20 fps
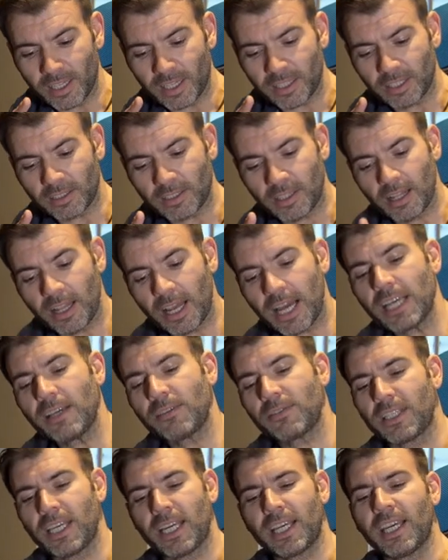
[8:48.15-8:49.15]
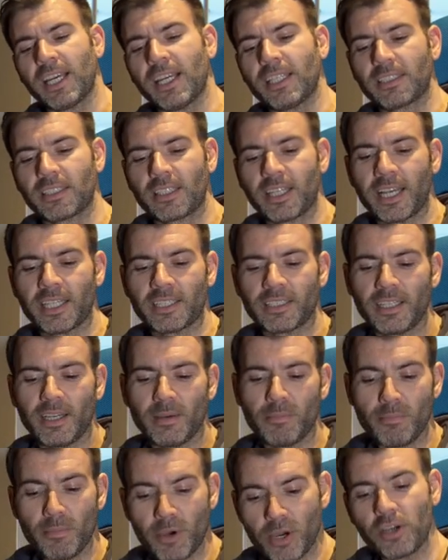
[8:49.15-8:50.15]
there's live tickets there's
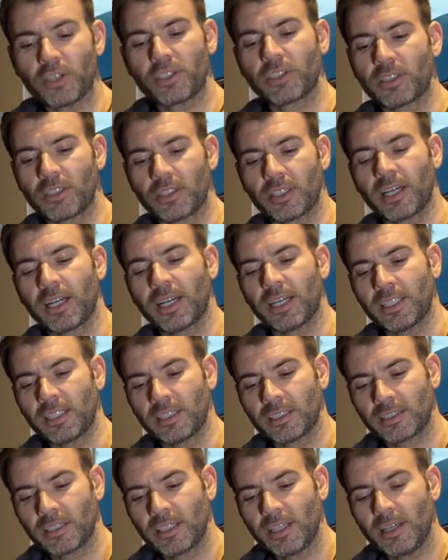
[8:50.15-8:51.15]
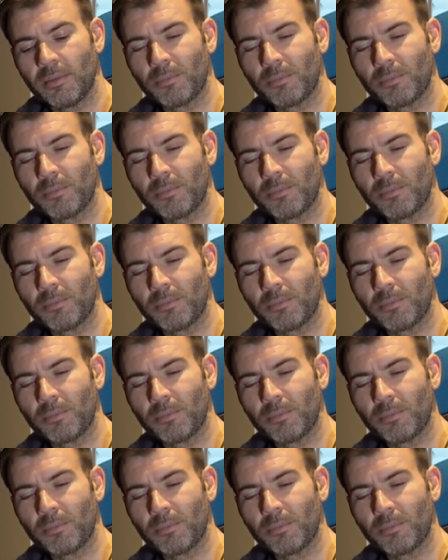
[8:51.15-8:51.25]
merchandise